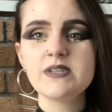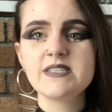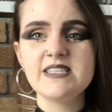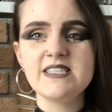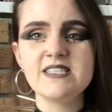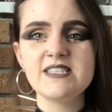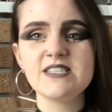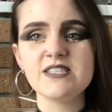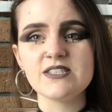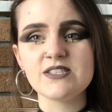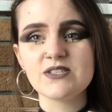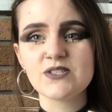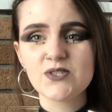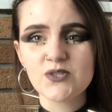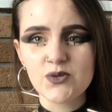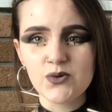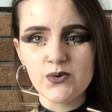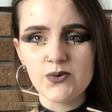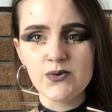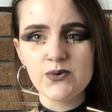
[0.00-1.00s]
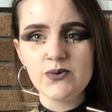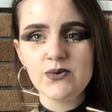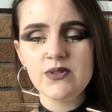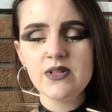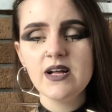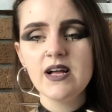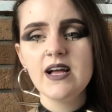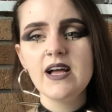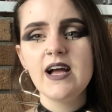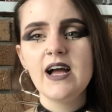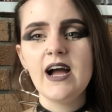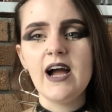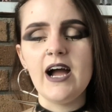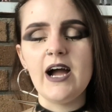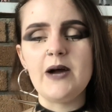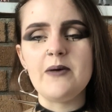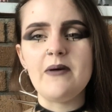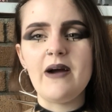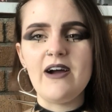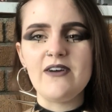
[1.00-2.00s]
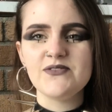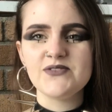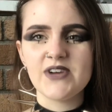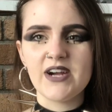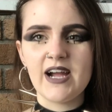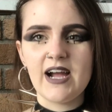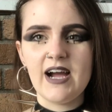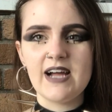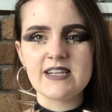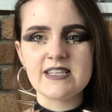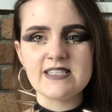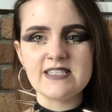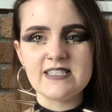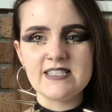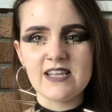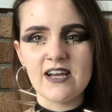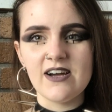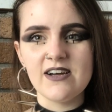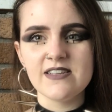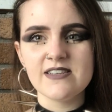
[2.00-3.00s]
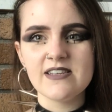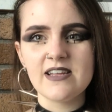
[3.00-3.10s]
into school after I had it done,